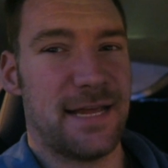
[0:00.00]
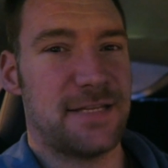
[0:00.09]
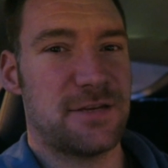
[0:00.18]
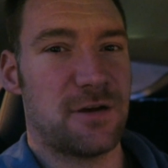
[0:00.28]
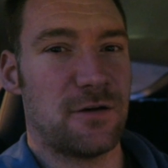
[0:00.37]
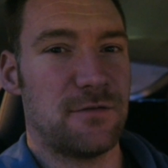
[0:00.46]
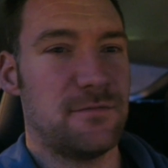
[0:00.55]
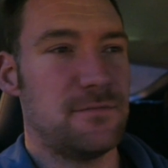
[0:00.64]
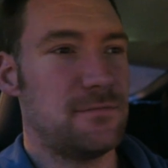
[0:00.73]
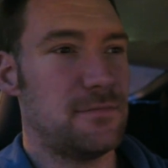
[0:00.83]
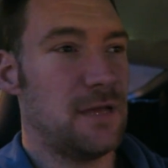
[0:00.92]
it
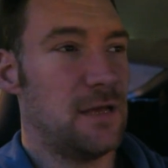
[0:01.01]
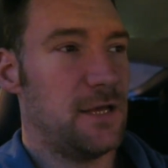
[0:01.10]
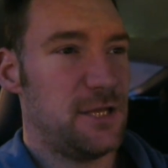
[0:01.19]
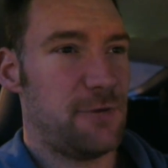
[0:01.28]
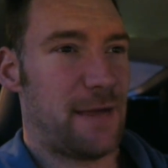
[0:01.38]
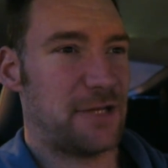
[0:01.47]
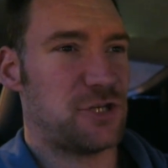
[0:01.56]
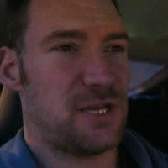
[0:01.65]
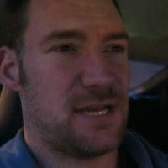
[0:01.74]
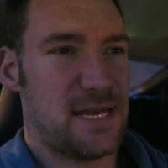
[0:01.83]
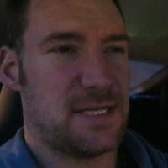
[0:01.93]
on you
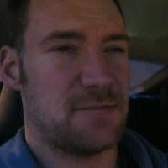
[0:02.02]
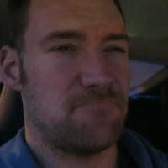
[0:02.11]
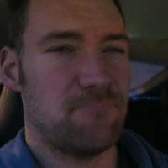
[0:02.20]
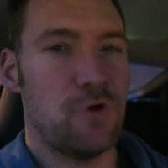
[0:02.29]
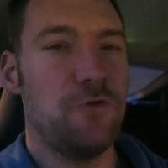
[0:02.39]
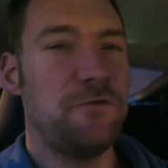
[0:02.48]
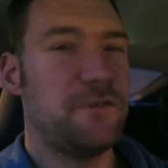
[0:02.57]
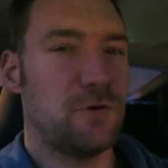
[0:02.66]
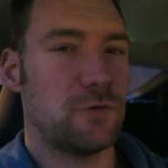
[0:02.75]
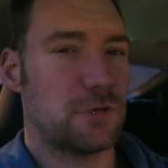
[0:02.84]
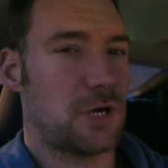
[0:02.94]
actually need to move
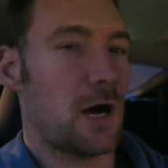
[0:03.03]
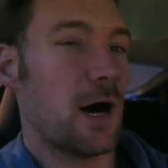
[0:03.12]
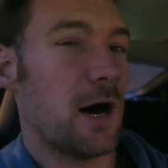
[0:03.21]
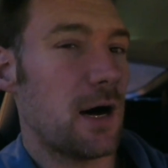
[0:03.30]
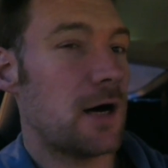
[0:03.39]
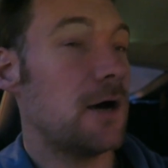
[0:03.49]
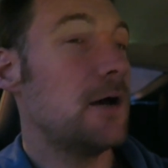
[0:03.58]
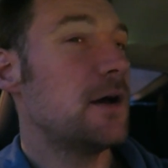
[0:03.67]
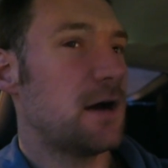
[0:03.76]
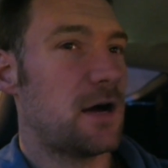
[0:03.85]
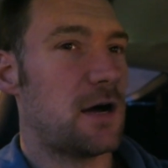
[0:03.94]
your car
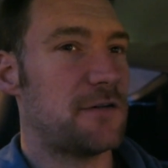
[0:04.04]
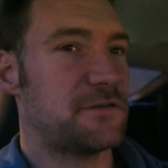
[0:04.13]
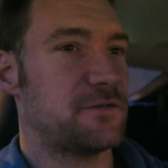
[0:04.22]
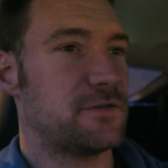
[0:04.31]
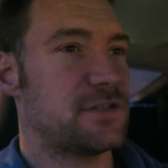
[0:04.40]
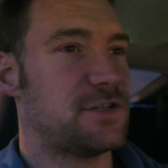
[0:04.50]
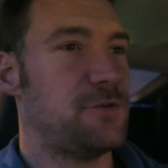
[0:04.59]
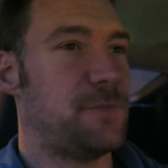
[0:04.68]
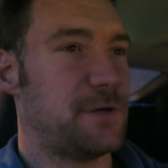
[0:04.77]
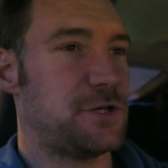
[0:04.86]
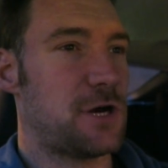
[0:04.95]
after a
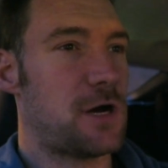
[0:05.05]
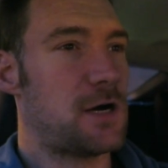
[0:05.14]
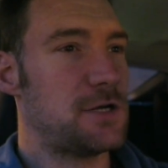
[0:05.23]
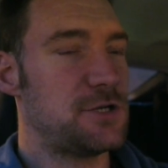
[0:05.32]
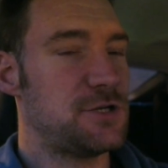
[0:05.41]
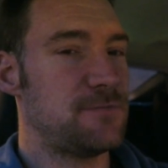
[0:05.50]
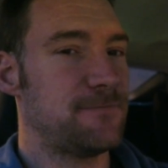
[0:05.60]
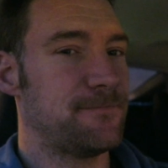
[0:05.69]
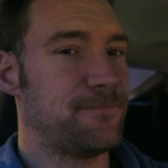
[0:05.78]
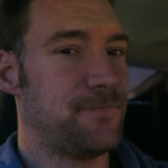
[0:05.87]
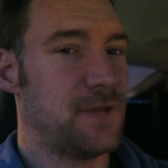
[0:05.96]
supercharge.
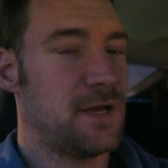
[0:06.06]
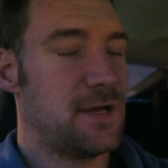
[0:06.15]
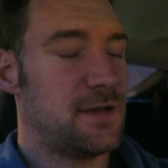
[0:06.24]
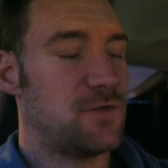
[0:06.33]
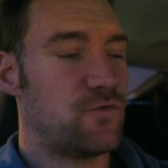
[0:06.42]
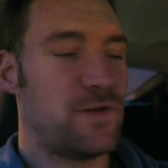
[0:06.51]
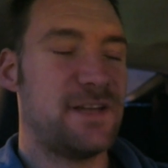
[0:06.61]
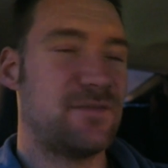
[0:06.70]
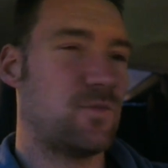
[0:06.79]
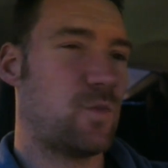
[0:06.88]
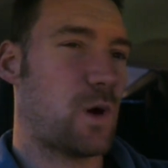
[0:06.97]
And the
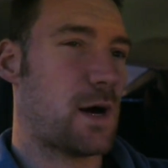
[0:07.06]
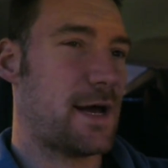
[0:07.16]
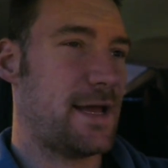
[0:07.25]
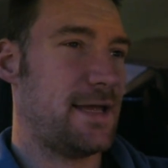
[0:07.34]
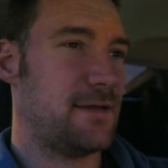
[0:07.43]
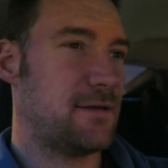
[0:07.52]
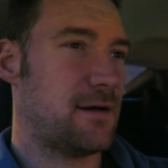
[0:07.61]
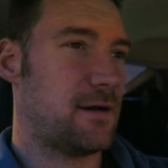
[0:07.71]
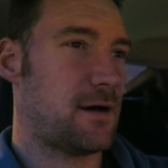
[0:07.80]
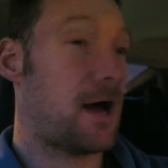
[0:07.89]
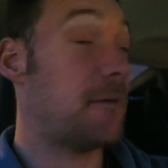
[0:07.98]
reason why
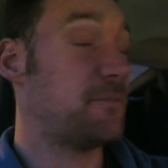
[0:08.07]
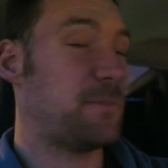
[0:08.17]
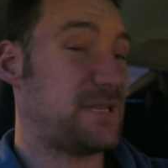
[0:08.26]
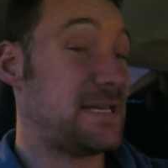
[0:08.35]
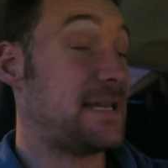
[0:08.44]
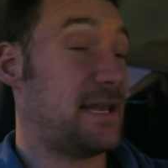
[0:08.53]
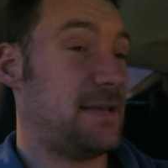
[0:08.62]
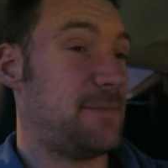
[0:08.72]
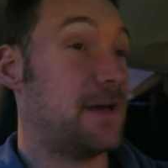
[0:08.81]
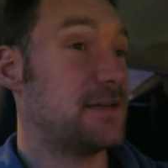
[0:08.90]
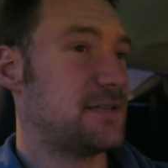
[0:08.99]
I'm particularly
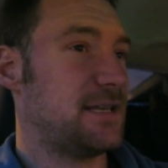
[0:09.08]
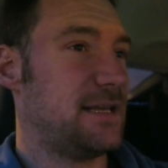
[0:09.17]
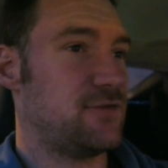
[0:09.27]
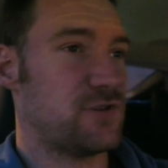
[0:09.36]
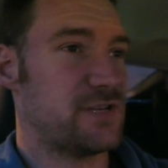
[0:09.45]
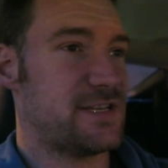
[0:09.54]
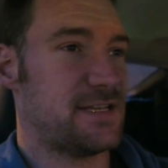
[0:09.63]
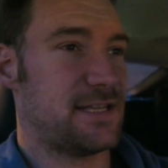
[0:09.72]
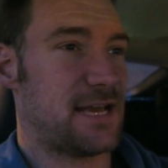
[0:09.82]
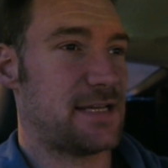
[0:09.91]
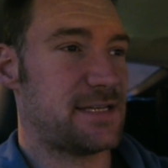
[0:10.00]
personally interested
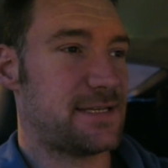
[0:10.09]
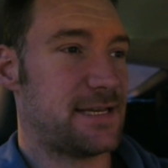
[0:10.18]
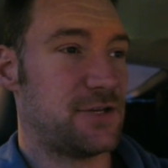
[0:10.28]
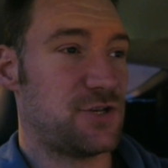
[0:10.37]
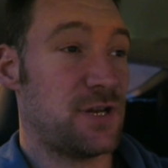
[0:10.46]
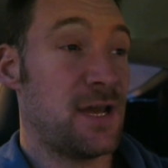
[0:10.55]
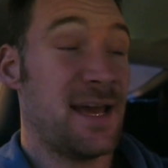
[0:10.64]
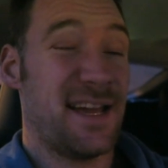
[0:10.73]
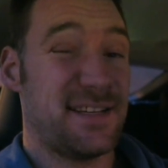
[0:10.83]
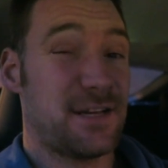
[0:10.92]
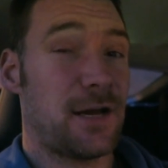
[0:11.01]
in that distinction
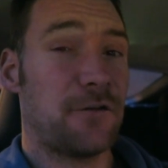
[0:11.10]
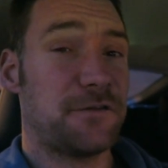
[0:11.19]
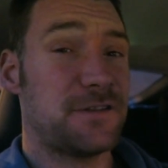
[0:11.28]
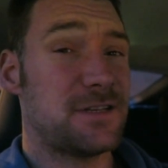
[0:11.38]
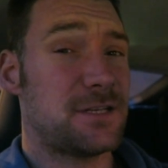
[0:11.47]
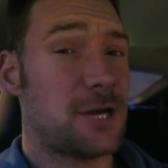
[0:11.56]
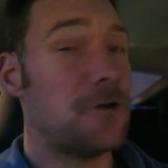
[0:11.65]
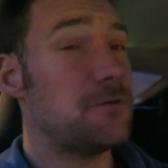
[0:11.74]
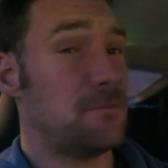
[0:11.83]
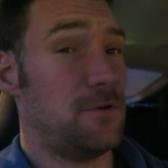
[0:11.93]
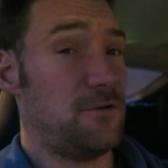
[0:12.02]
is I often
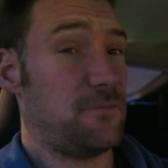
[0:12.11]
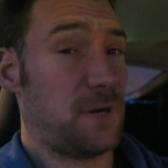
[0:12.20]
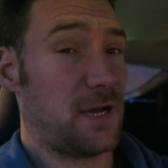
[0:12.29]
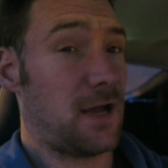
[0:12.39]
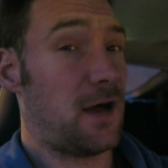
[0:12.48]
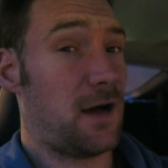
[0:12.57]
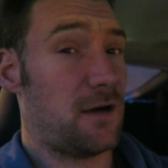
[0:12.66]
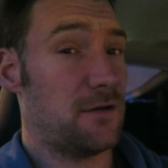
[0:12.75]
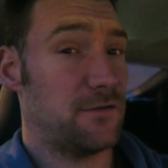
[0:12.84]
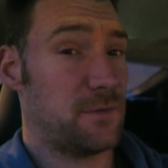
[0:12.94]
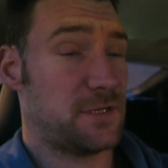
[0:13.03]
don't move my car
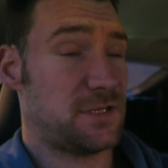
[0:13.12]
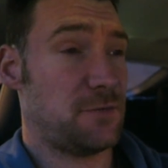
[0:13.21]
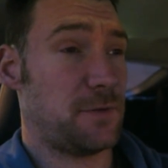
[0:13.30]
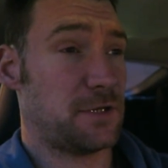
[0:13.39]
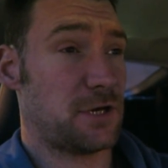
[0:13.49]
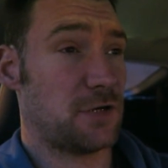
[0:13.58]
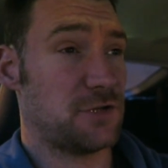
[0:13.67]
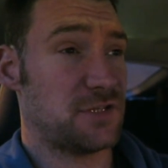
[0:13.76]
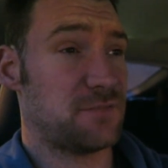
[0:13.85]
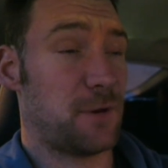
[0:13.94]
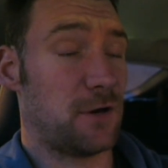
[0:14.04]
from a
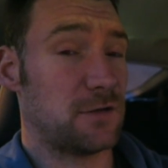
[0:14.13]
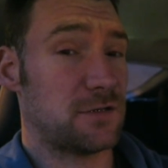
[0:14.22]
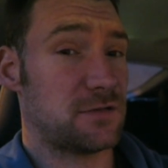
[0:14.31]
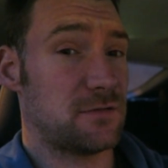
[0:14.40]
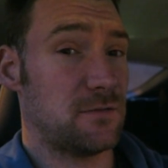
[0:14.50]
supercharger spot